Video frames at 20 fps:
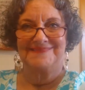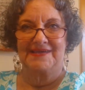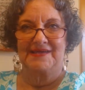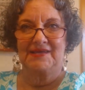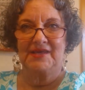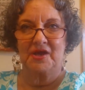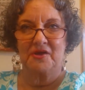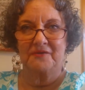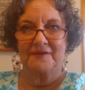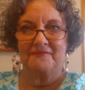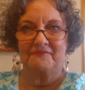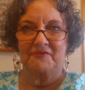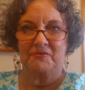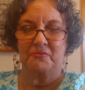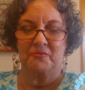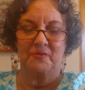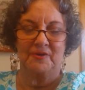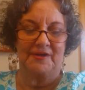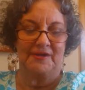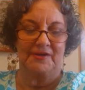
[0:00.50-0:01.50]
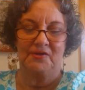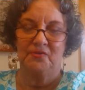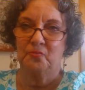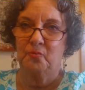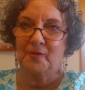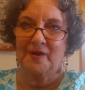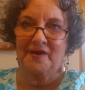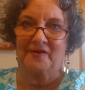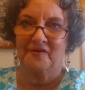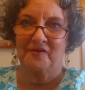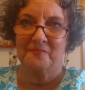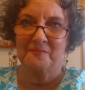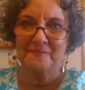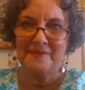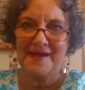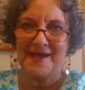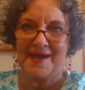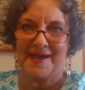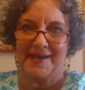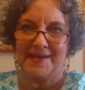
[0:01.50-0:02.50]
Hello everyone, welcome
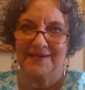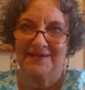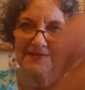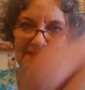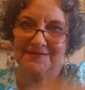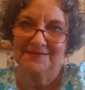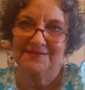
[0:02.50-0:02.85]
back.